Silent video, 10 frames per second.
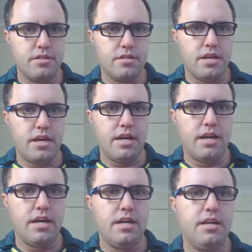
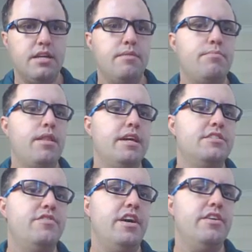uh,
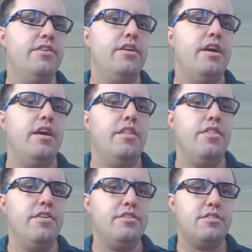place value,
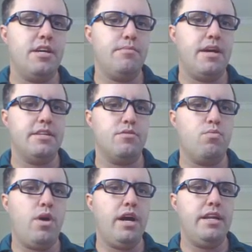this number has a
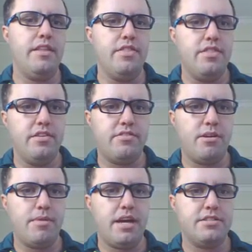1 and this
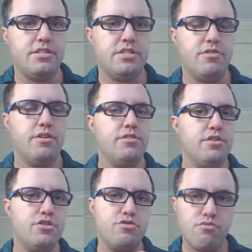number has a 0. So
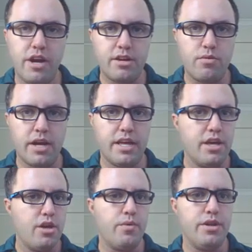straight away,
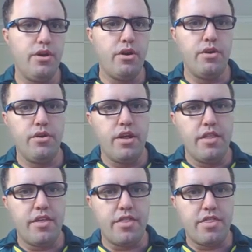we know
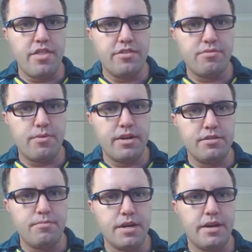that this one
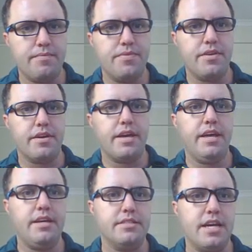is bigger,
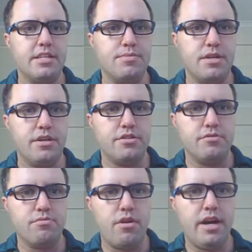okay? Because as we go to
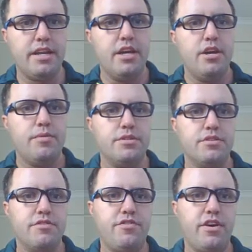the right, we
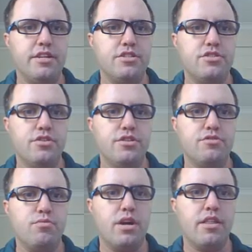sort of find as soon
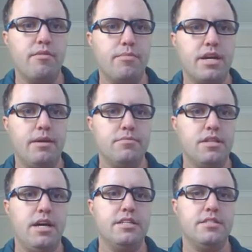as one of them becomes
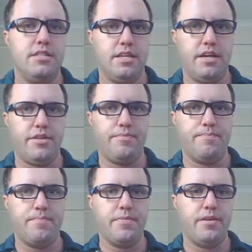larger than the other,
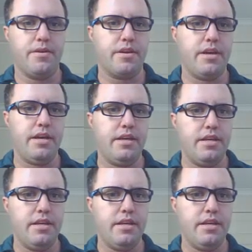okay?